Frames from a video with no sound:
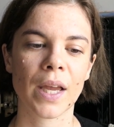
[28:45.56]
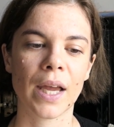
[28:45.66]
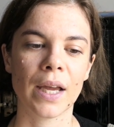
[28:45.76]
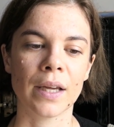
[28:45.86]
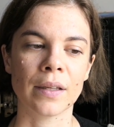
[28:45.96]

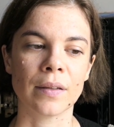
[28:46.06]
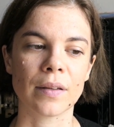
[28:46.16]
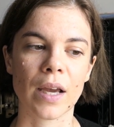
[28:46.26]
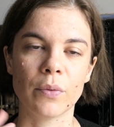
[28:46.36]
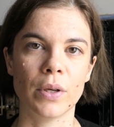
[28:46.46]

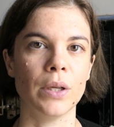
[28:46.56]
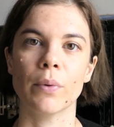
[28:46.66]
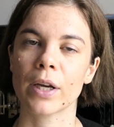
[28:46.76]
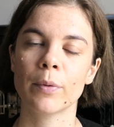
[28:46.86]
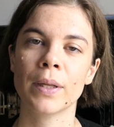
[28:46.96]
And I really
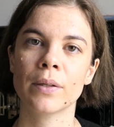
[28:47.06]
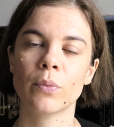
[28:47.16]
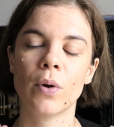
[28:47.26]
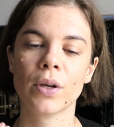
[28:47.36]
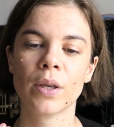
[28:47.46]
recommend
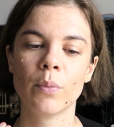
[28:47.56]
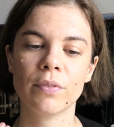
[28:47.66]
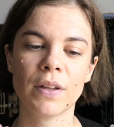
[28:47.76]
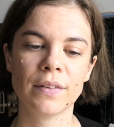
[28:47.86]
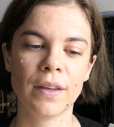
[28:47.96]
working
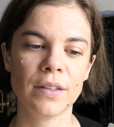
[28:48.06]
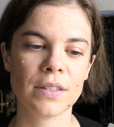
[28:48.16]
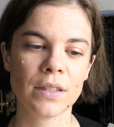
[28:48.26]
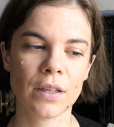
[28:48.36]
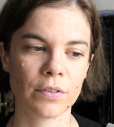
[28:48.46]
with that
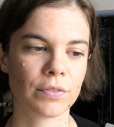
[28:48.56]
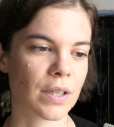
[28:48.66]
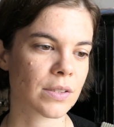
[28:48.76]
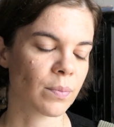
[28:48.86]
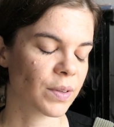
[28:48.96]
deity if
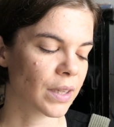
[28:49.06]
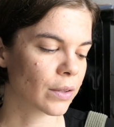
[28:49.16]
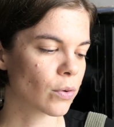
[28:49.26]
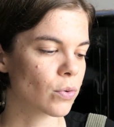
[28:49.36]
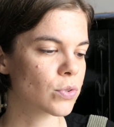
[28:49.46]
that's something
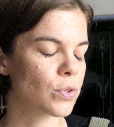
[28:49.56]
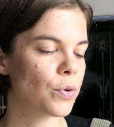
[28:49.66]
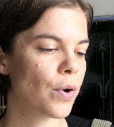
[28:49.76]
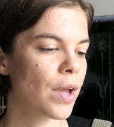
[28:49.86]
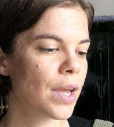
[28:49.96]
that calls to you.